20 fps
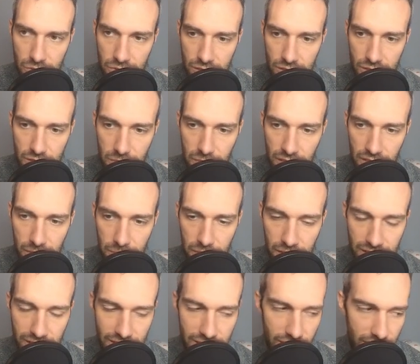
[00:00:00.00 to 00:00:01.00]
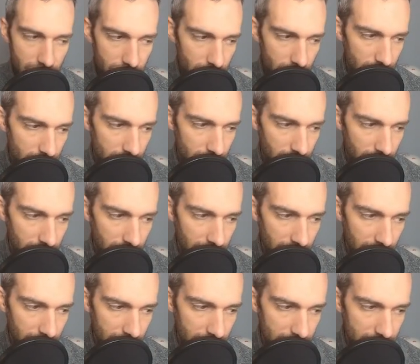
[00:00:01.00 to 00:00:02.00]
in this meta, but it's just not
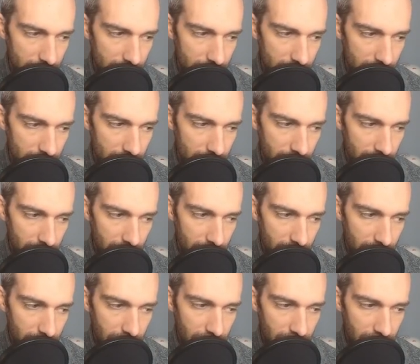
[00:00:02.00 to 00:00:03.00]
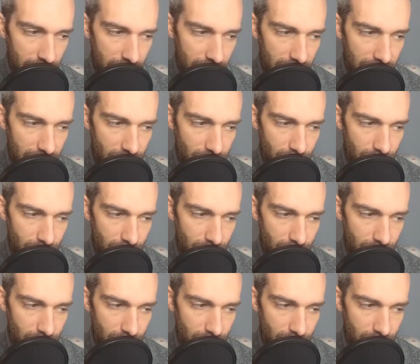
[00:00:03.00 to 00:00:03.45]
as, yeah,